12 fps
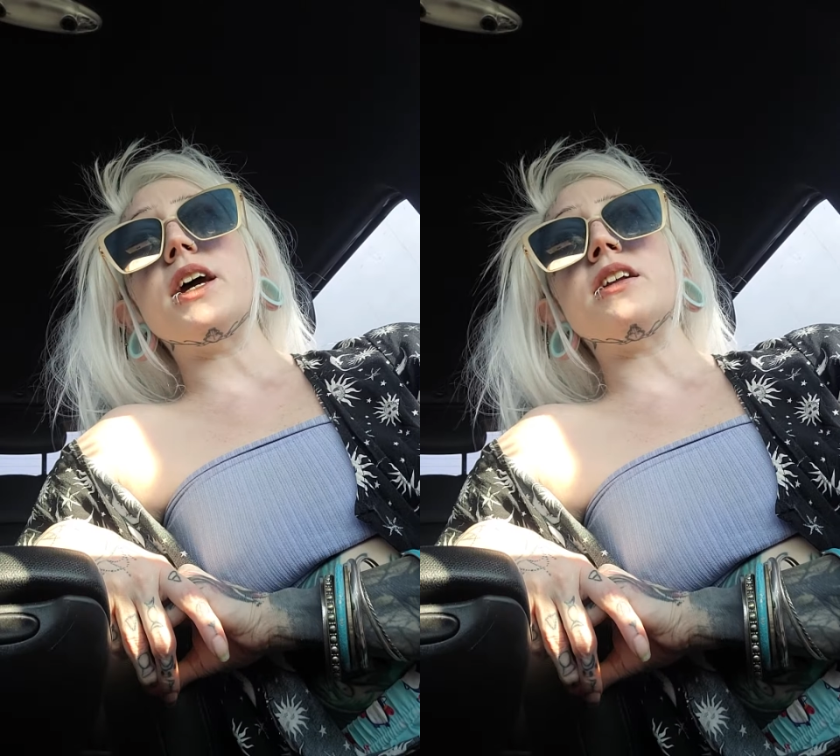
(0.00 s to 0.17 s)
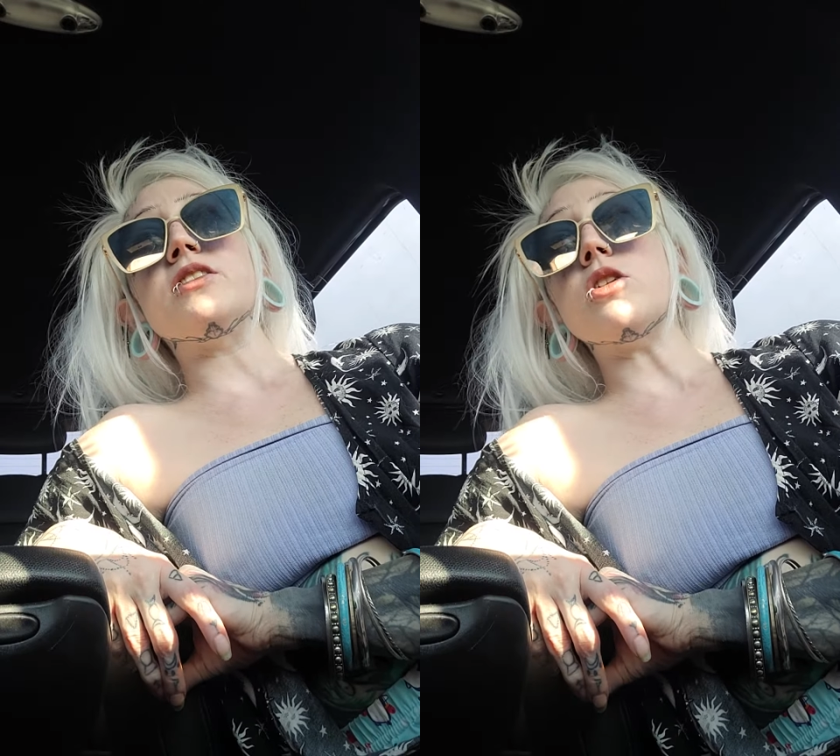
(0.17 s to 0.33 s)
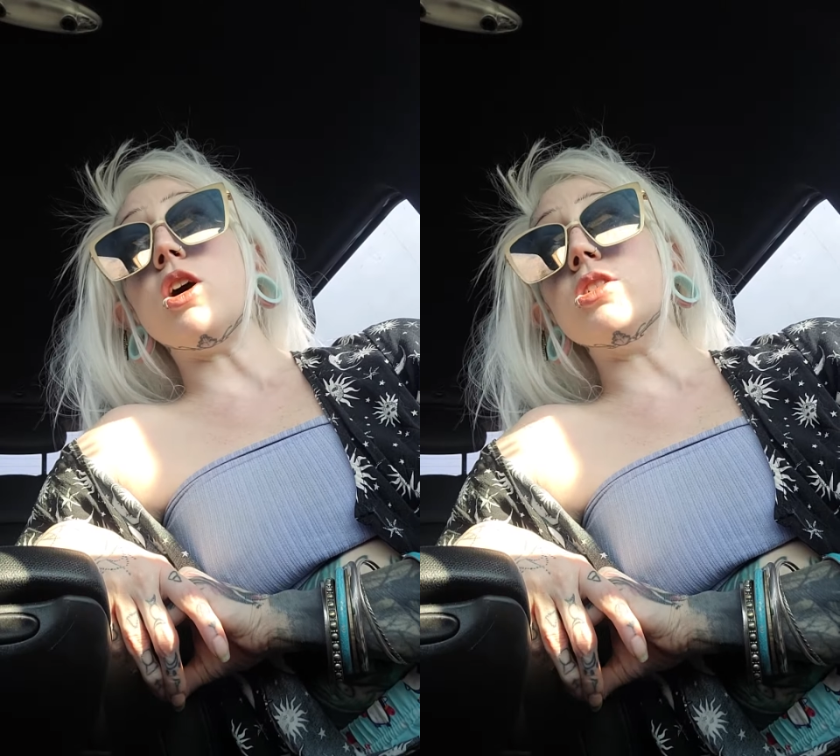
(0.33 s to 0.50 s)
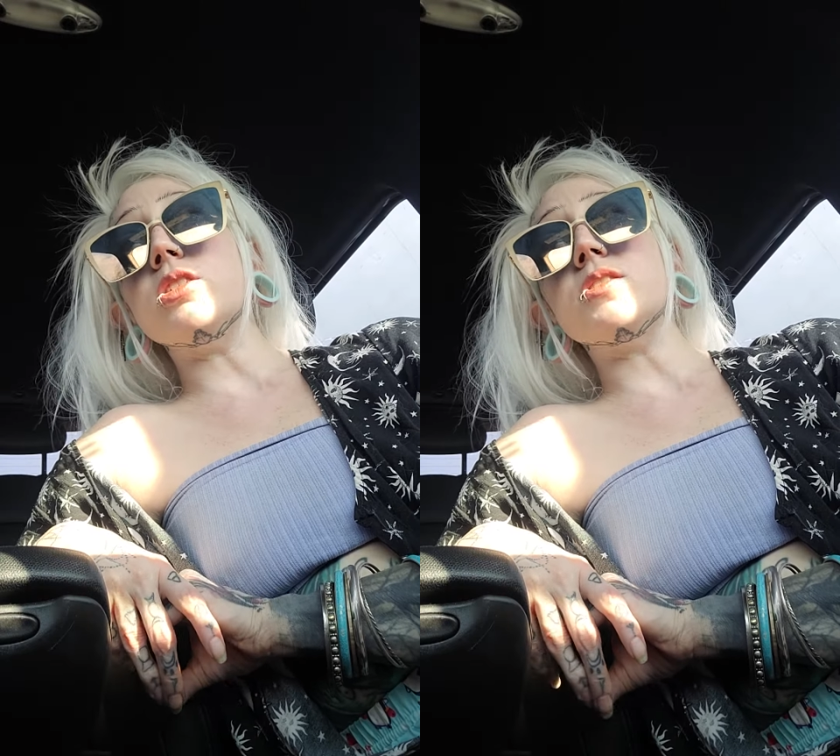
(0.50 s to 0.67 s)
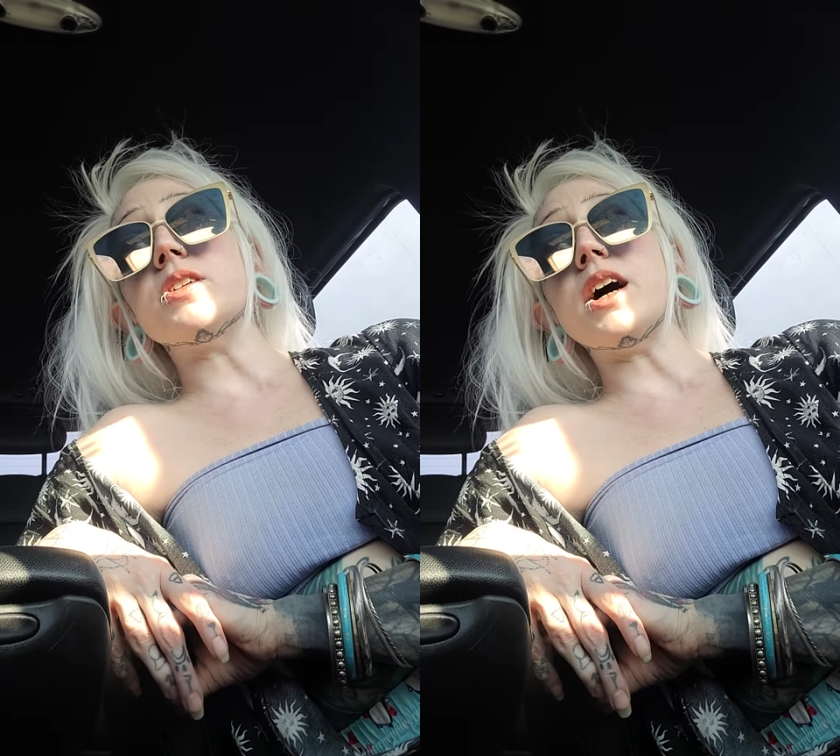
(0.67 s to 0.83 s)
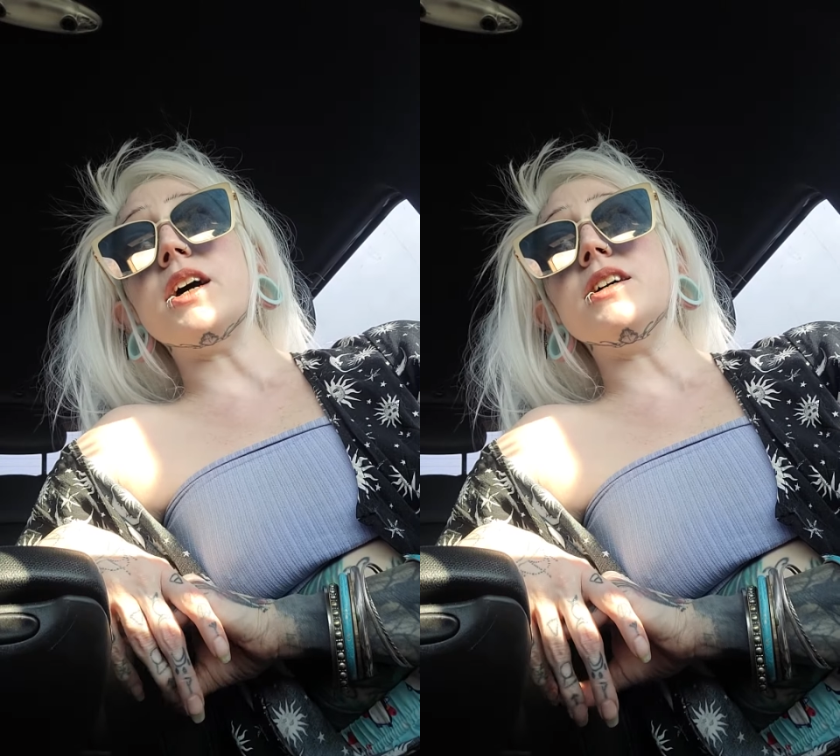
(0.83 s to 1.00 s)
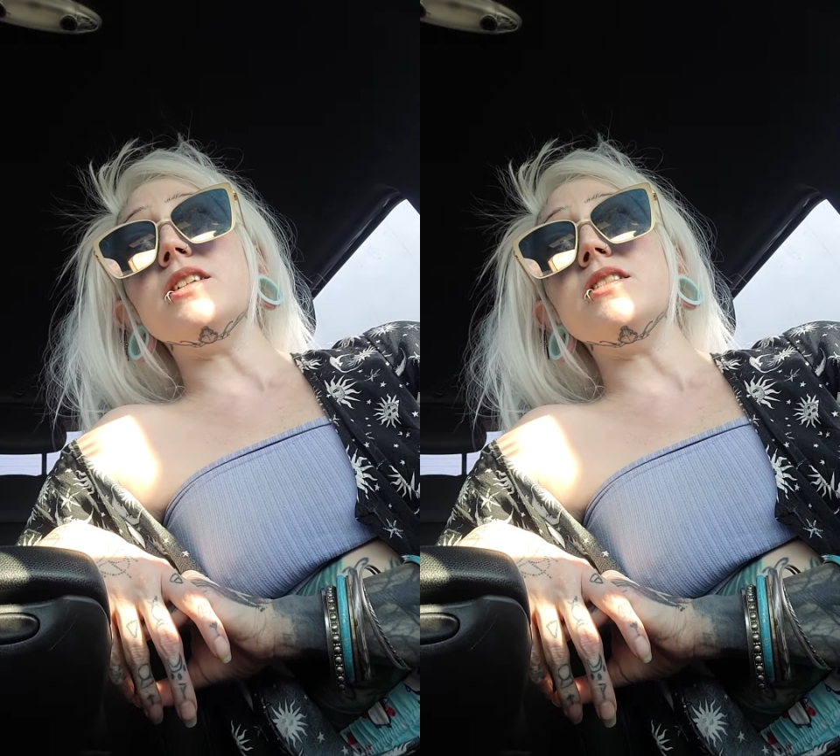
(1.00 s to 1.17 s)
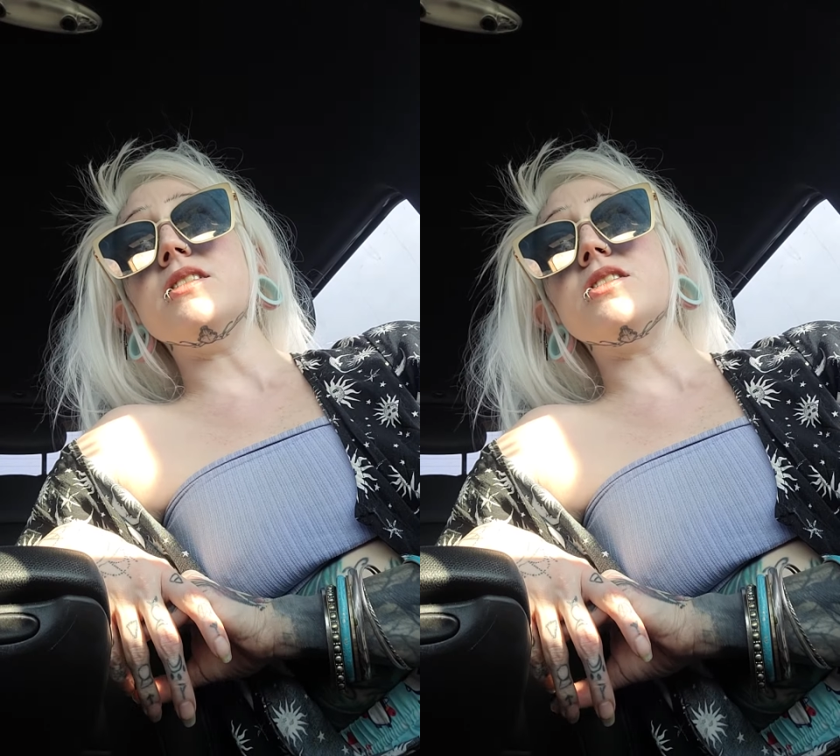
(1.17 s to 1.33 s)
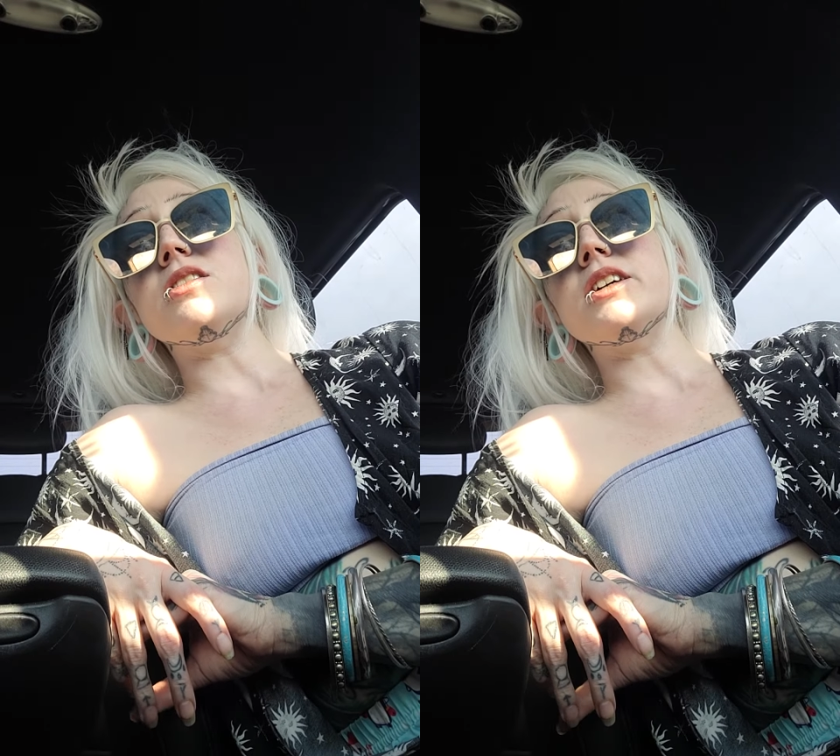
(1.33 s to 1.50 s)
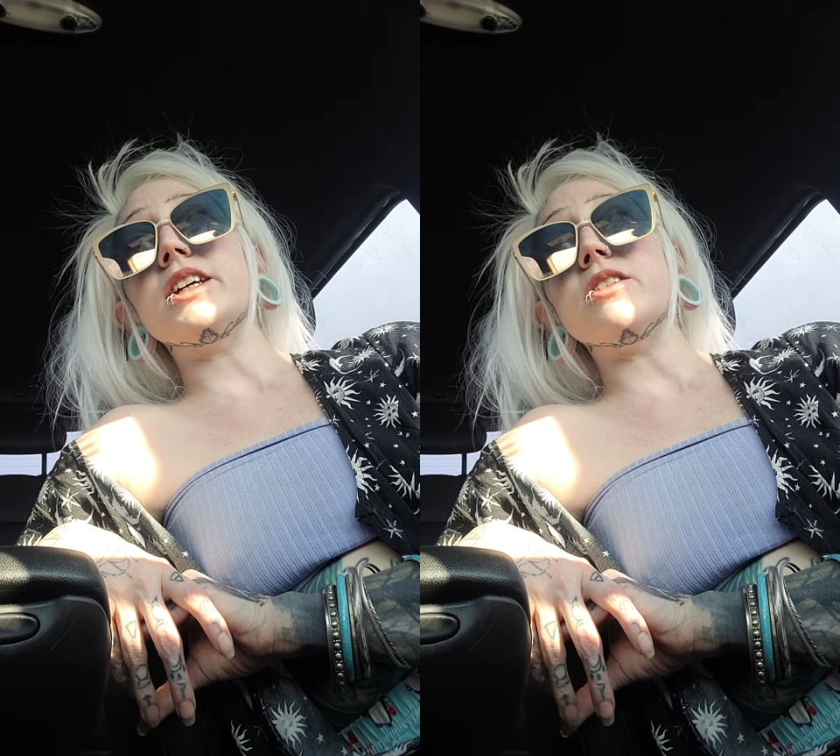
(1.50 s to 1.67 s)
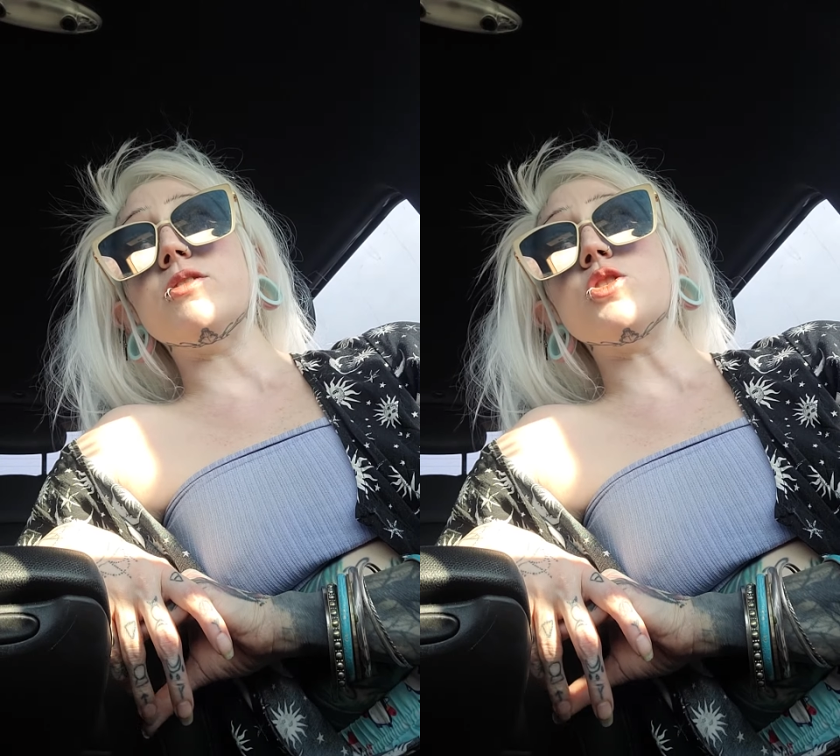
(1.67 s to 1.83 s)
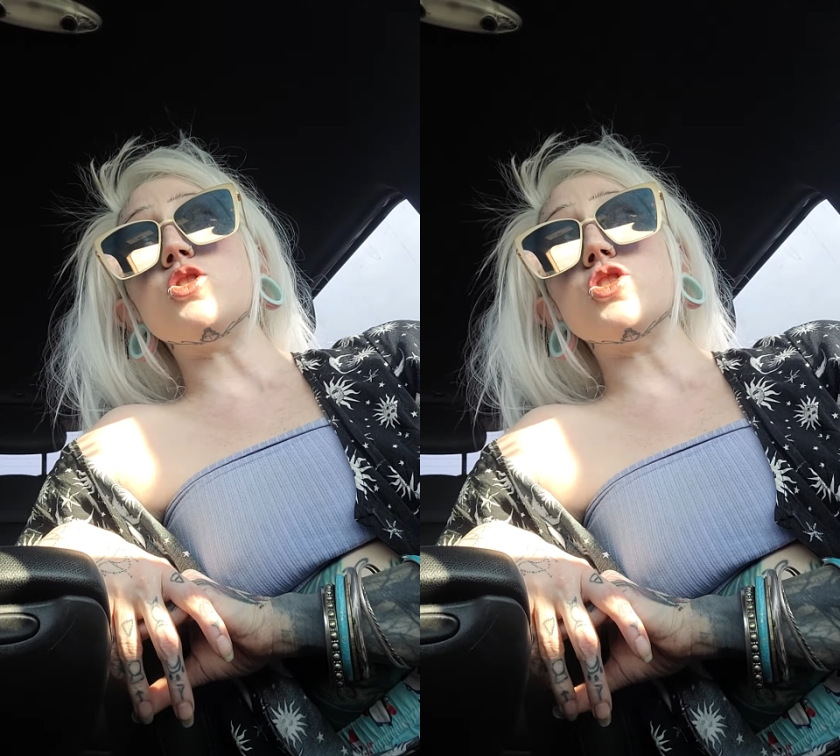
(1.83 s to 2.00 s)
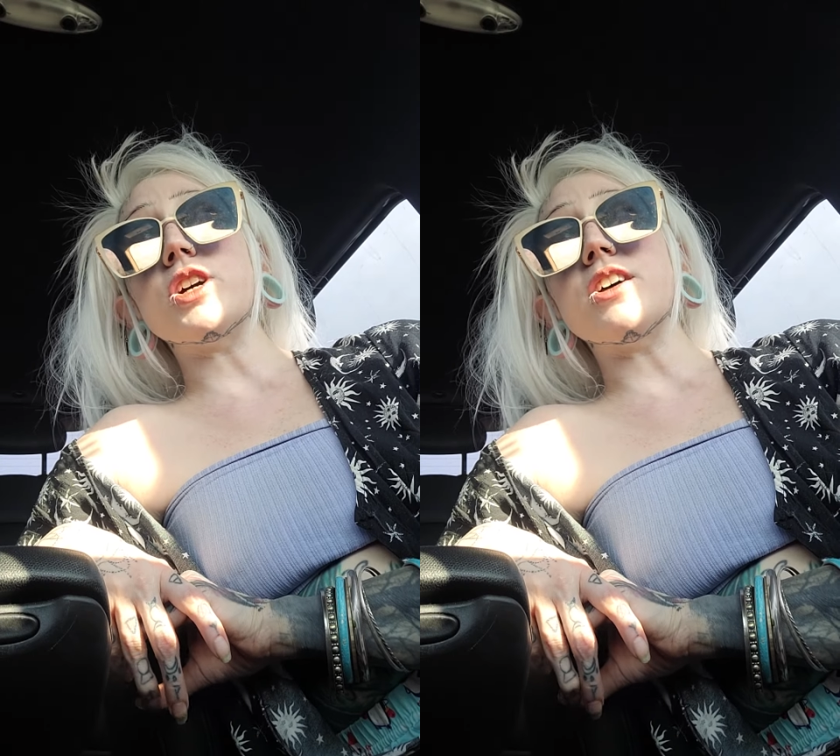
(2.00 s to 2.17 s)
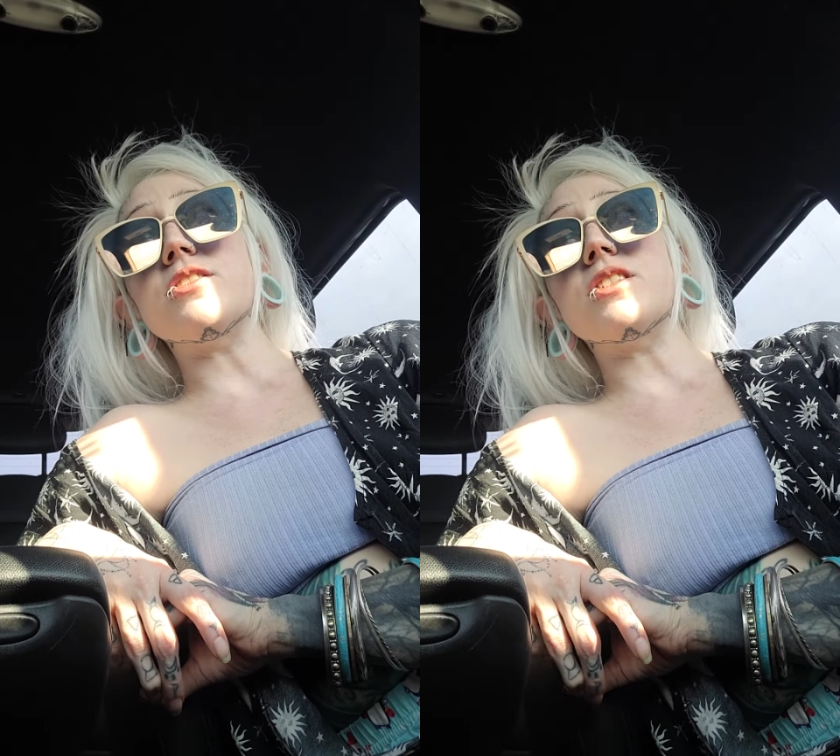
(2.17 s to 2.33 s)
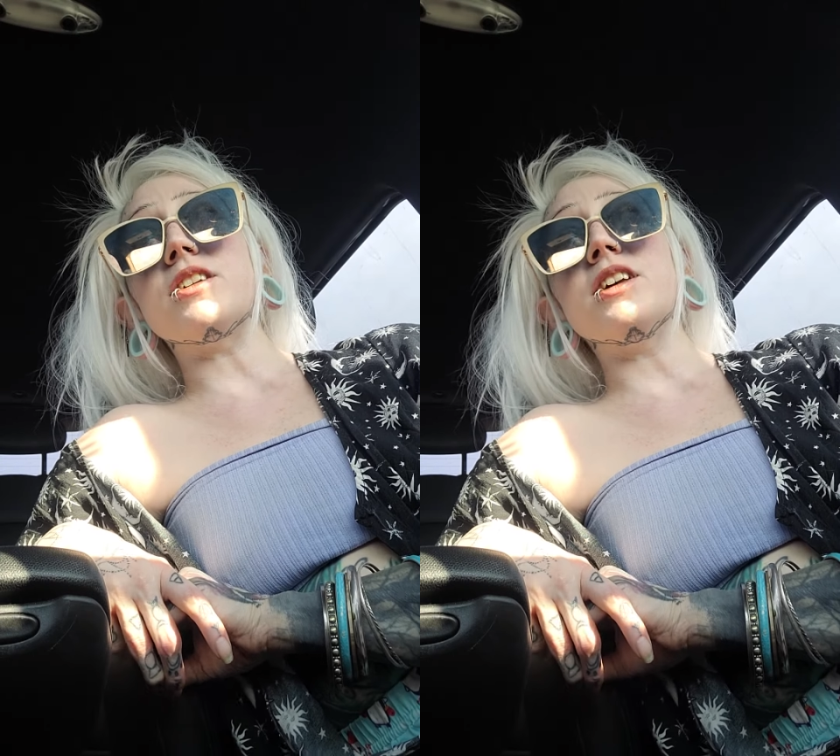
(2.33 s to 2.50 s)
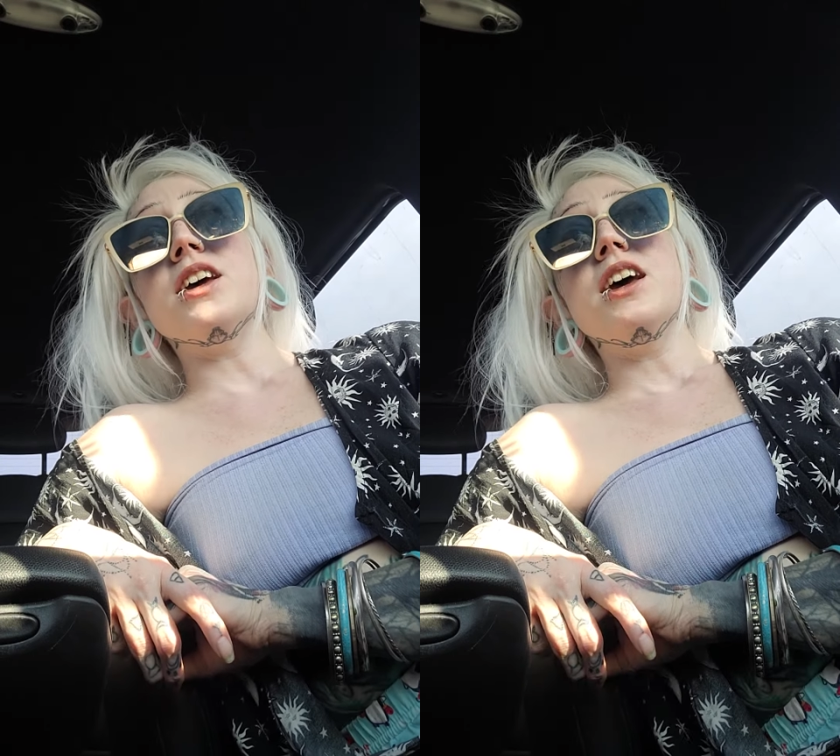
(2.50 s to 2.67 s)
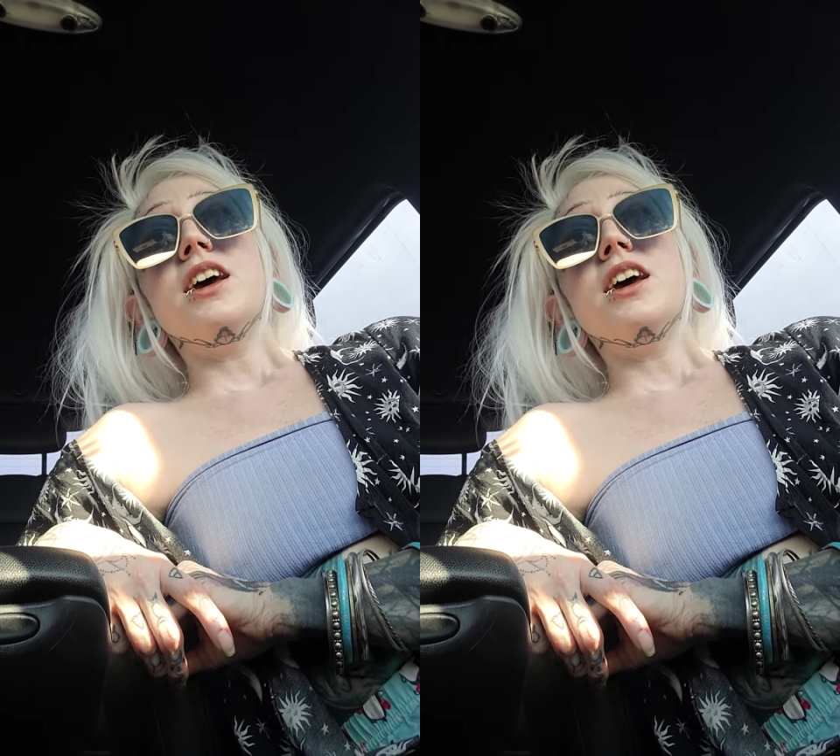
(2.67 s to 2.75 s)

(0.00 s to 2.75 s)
and it's all designed to give you stress and